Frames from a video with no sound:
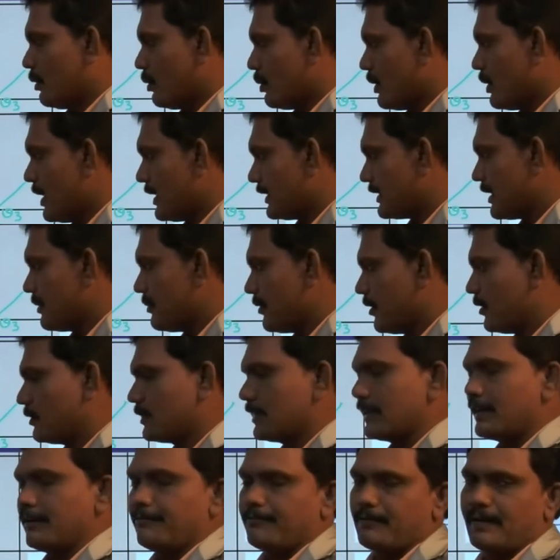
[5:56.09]
What
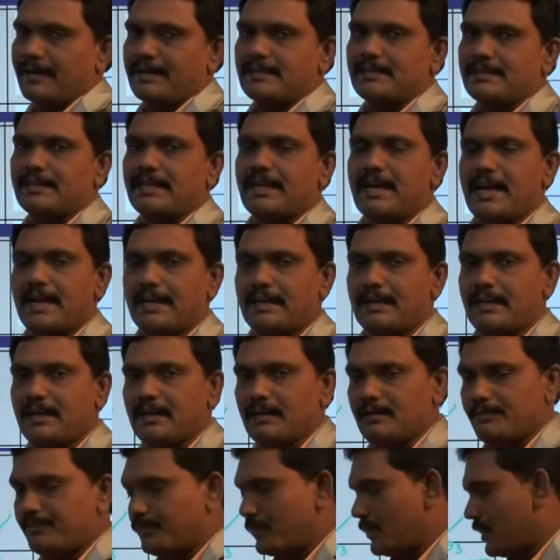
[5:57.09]
about reflex
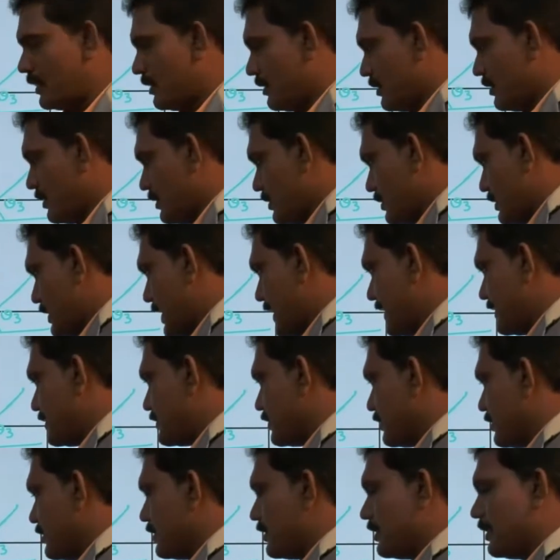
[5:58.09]
angle?
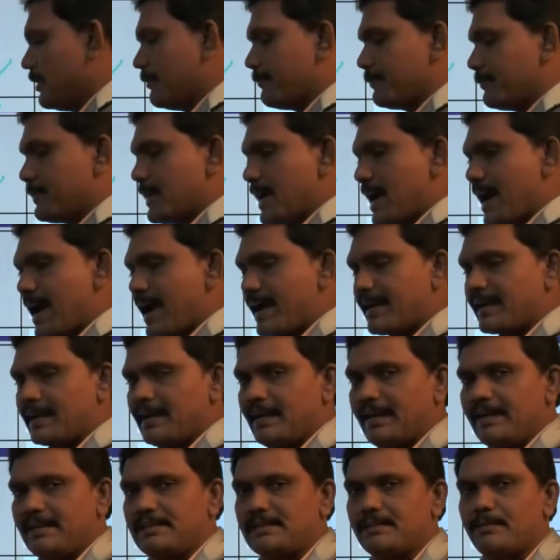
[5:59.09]
Right, if the
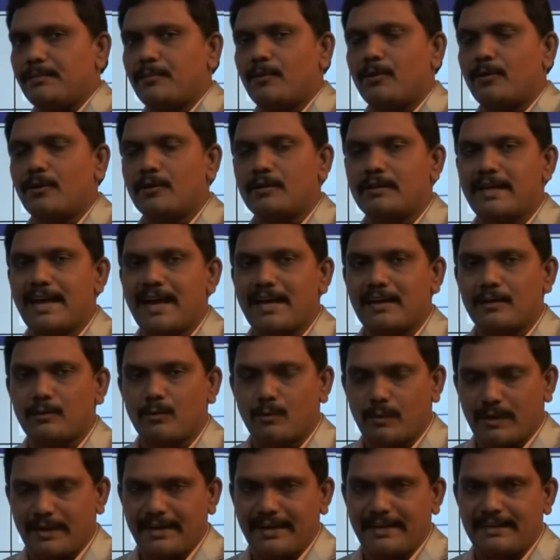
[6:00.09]
angle is more
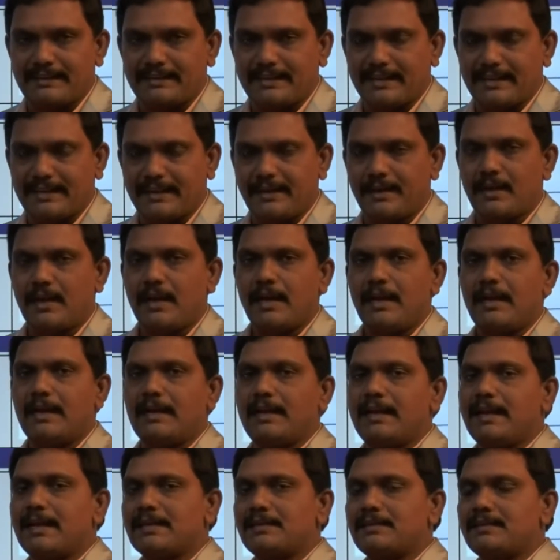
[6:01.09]
than 180,
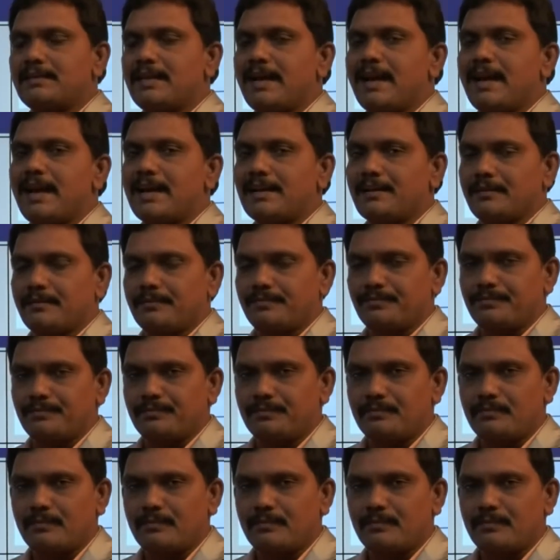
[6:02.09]
less than